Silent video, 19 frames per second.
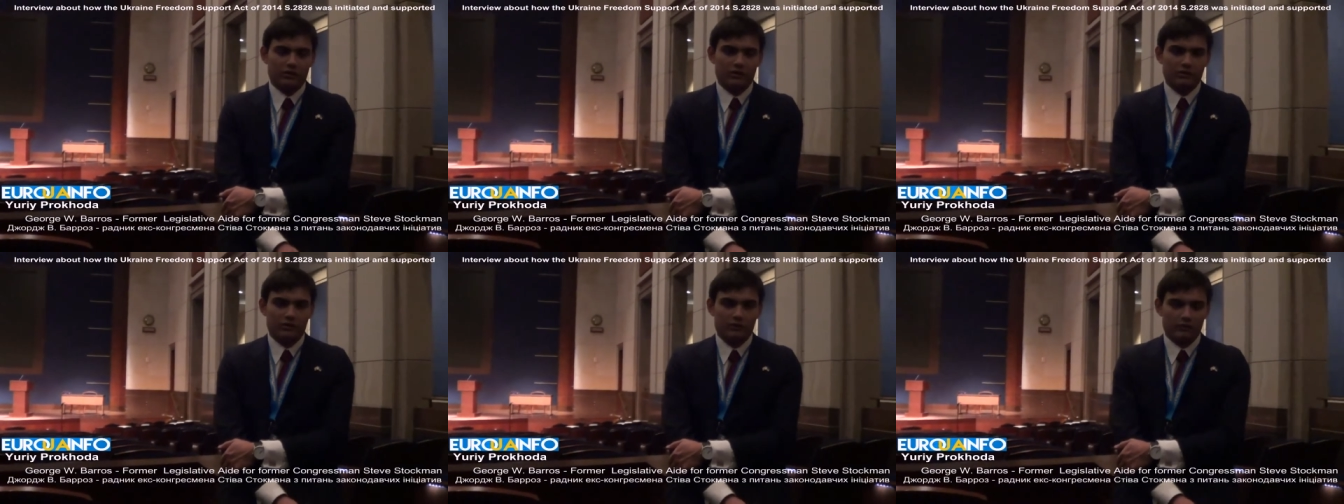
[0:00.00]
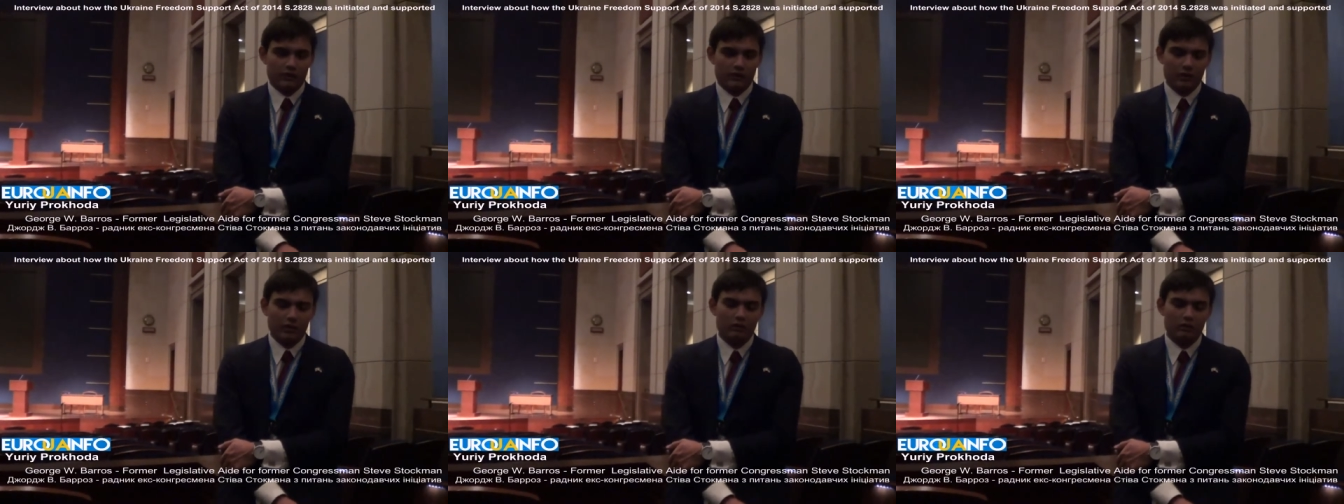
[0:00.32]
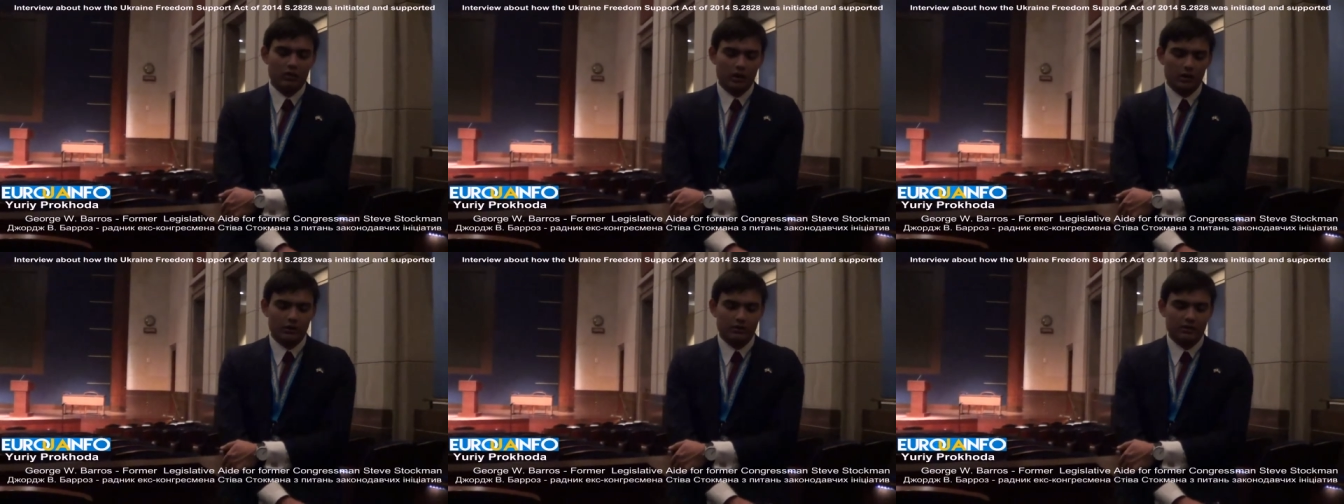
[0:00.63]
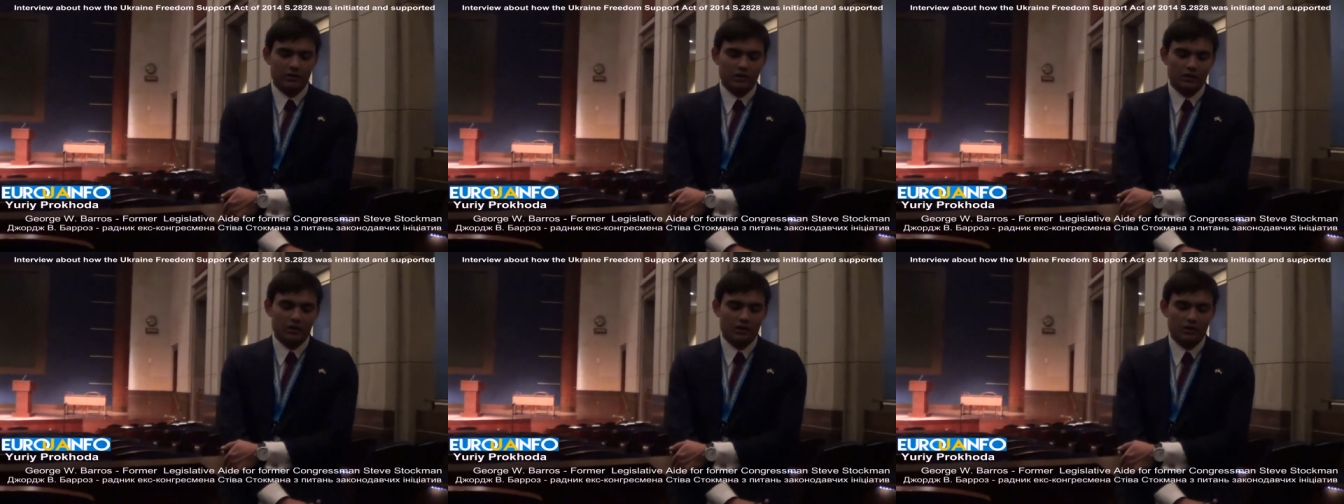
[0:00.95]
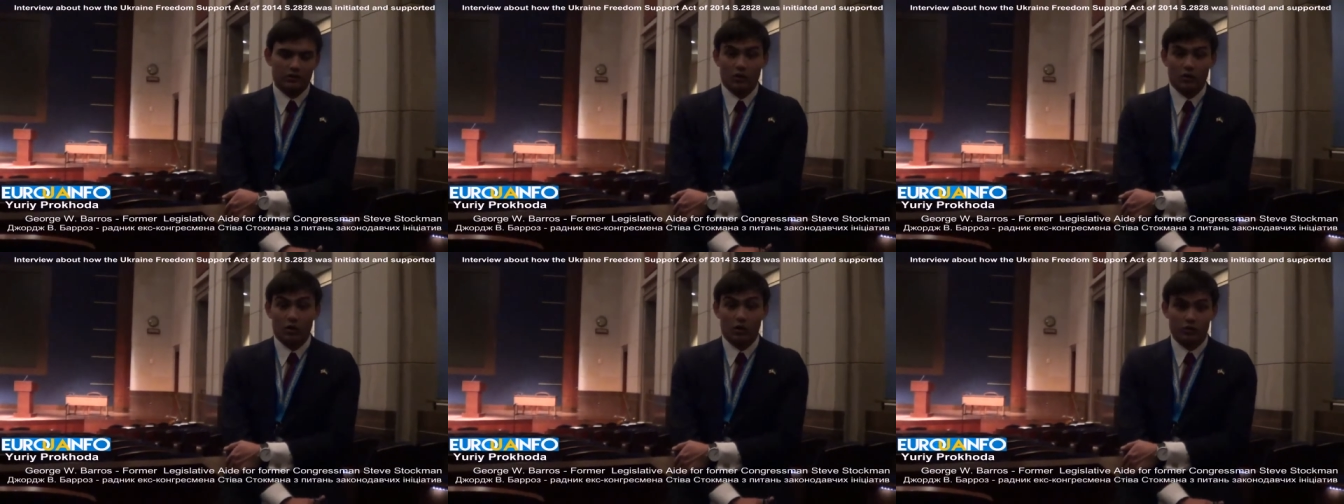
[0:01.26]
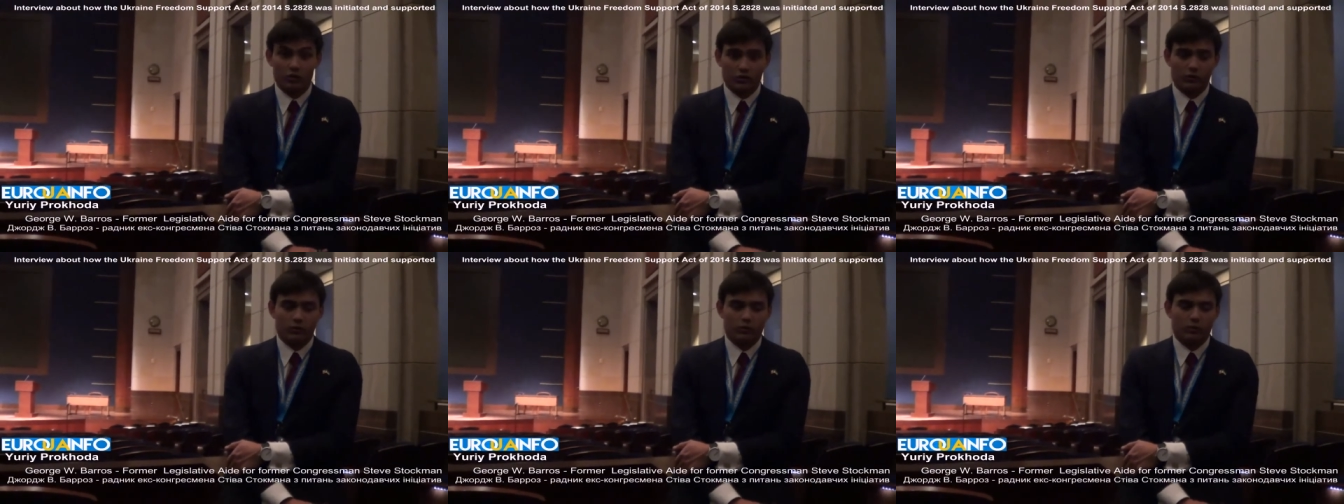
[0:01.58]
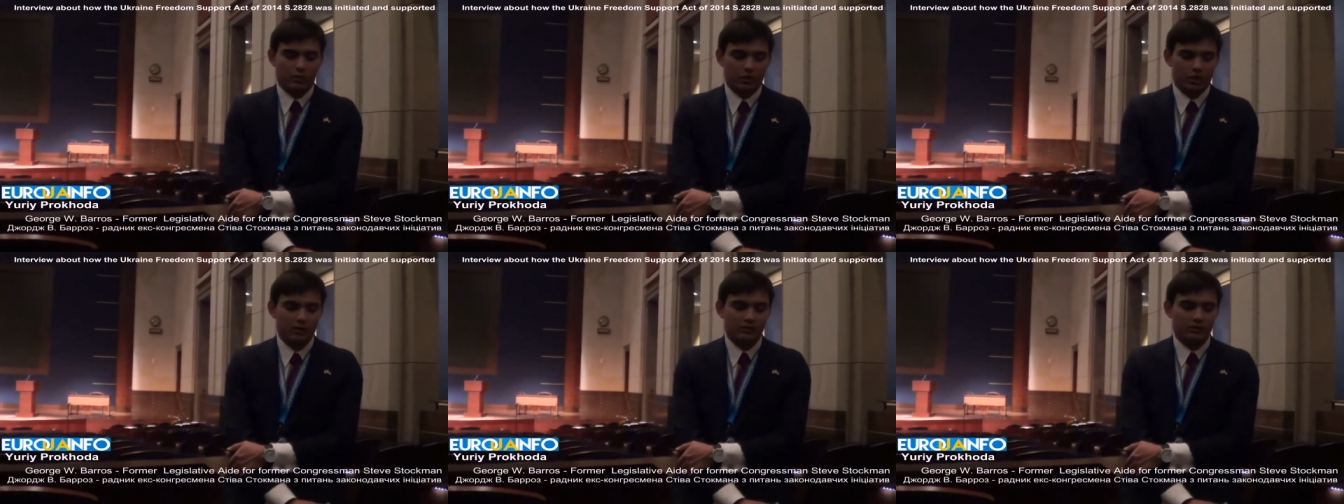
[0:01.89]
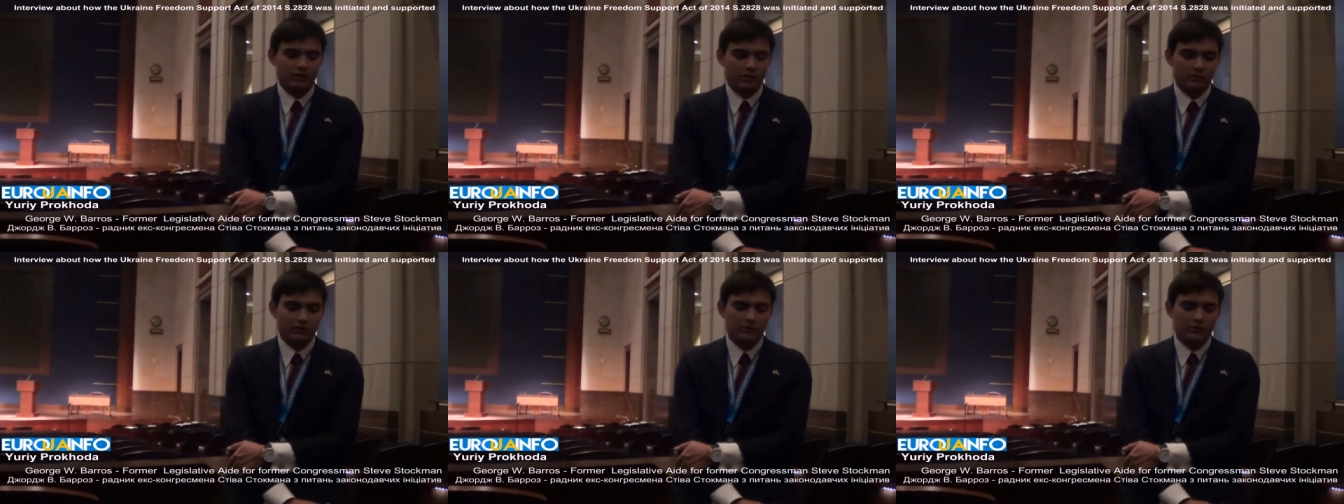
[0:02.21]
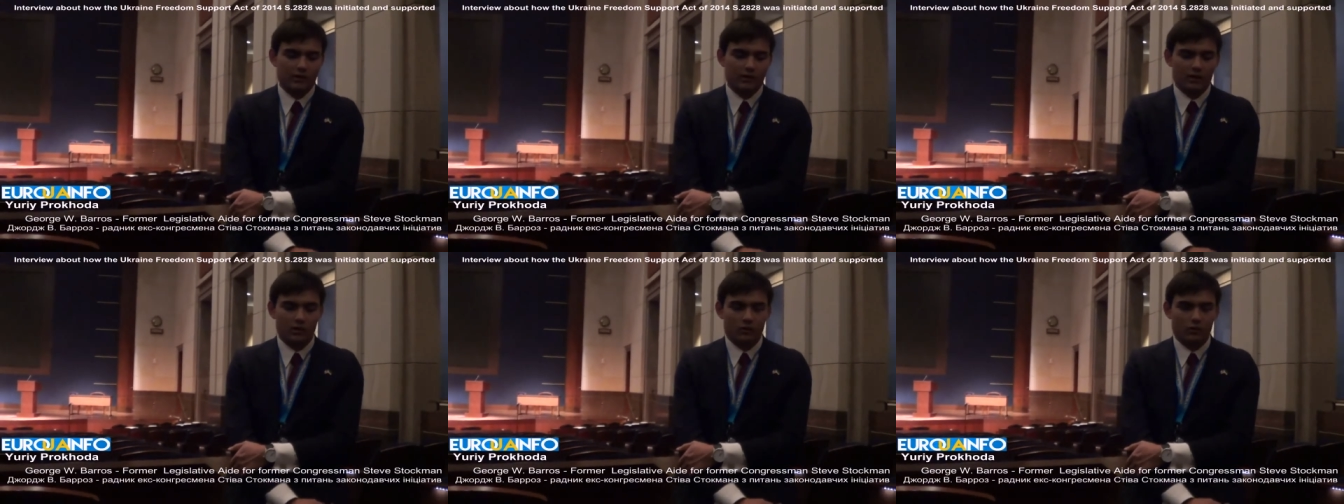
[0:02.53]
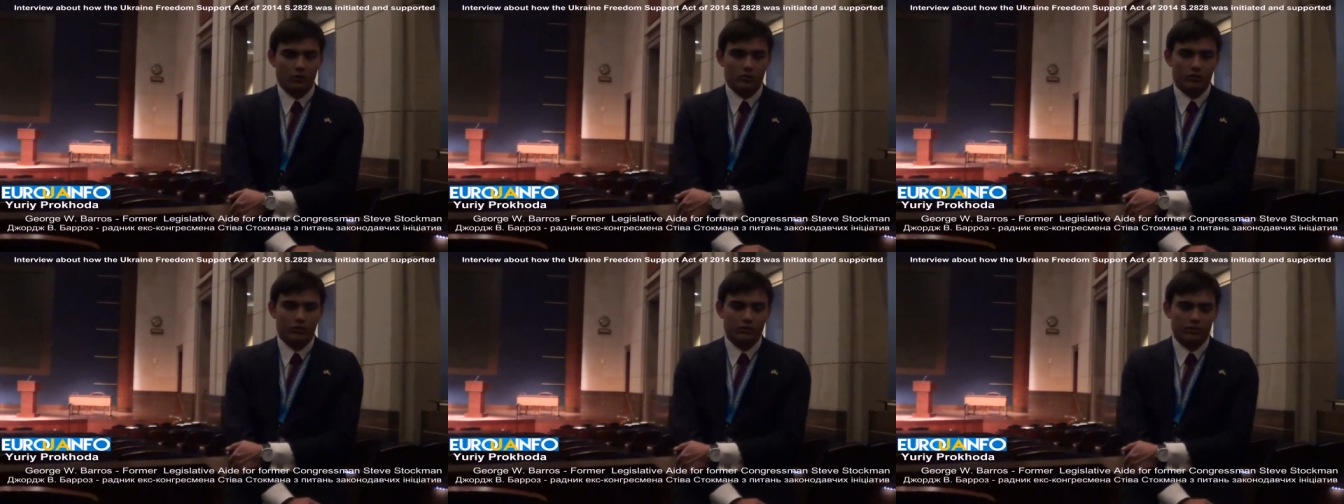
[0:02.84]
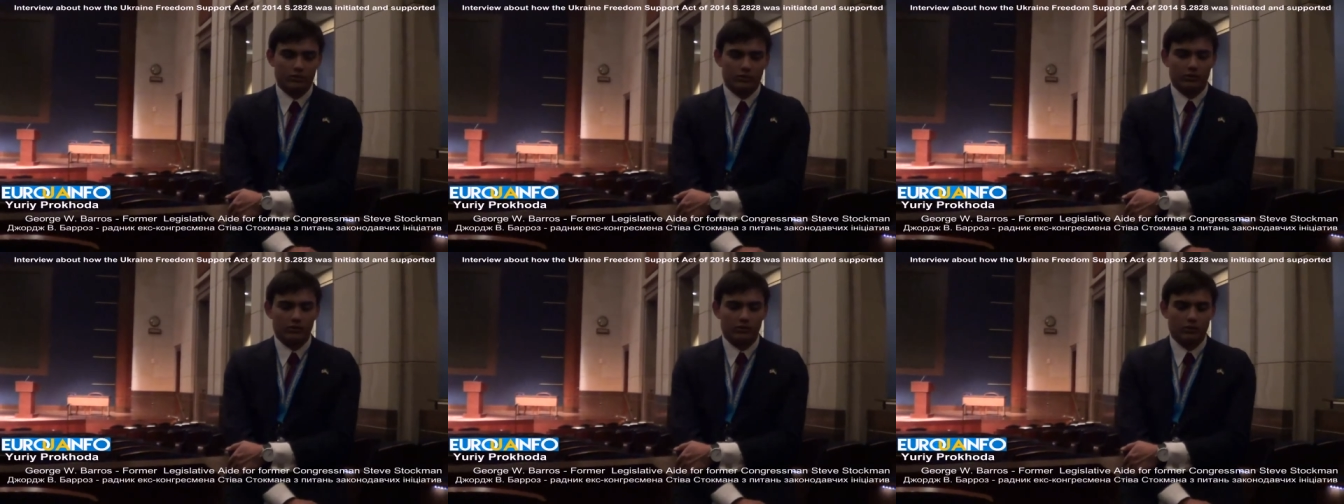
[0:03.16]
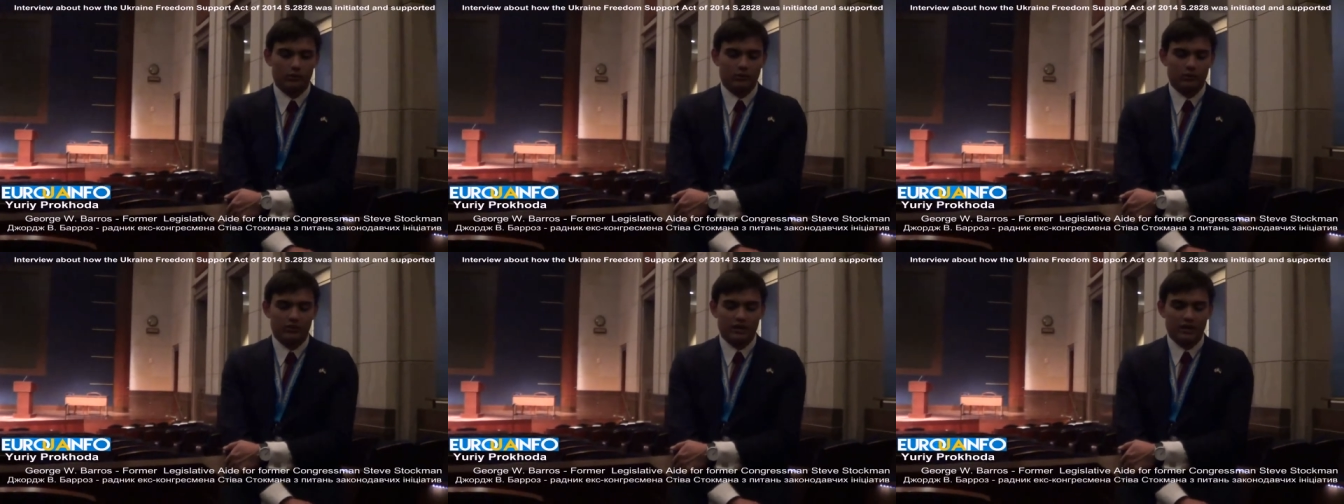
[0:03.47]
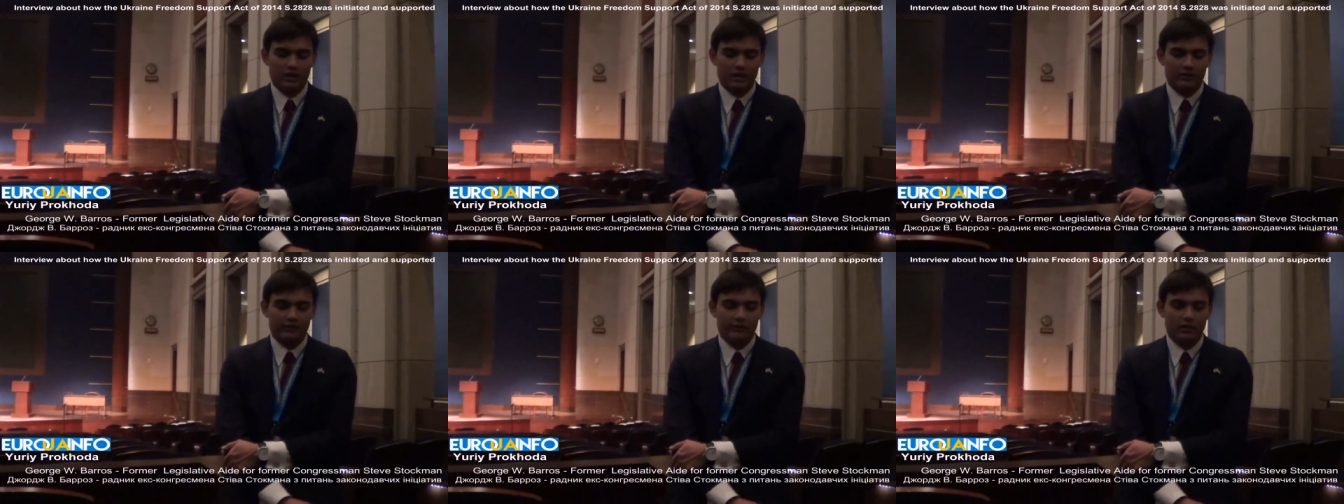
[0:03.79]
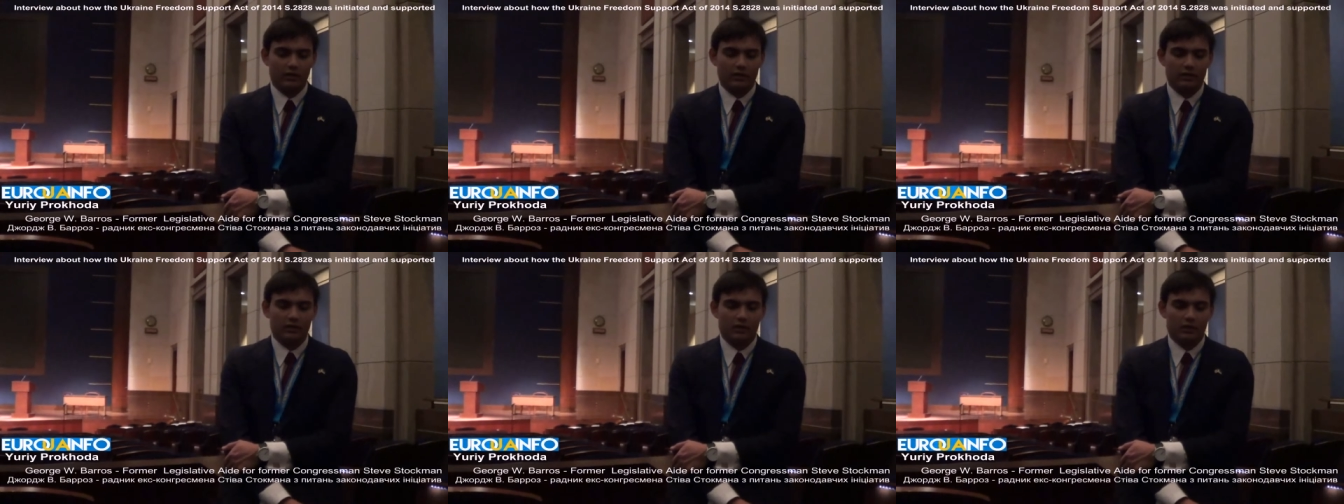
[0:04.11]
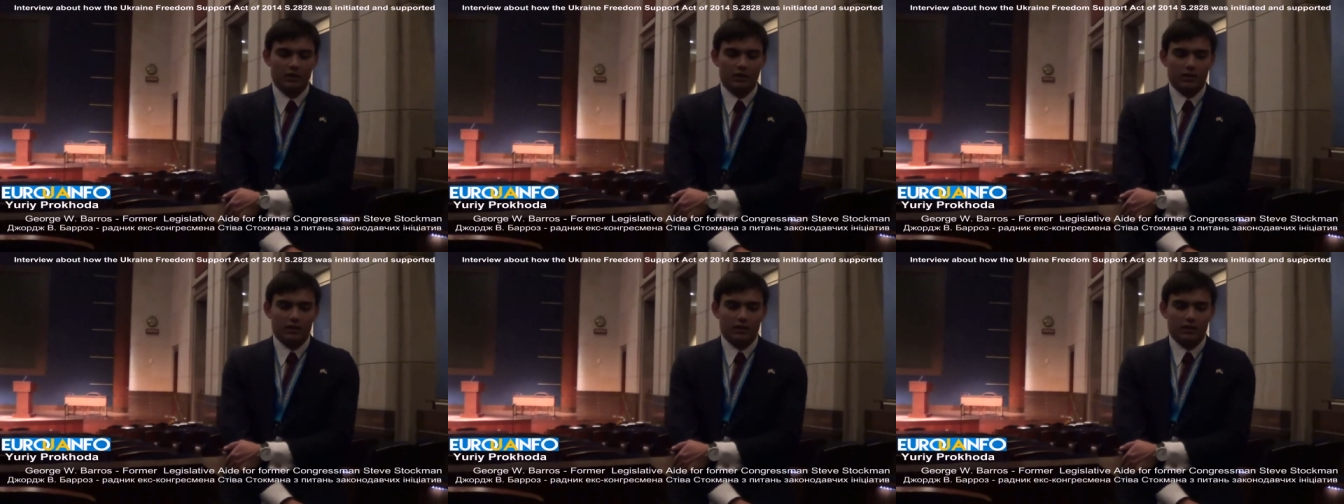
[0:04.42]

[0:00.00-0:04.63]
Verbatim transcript: It's a very long, tedious, arduous process, and in order to get it done,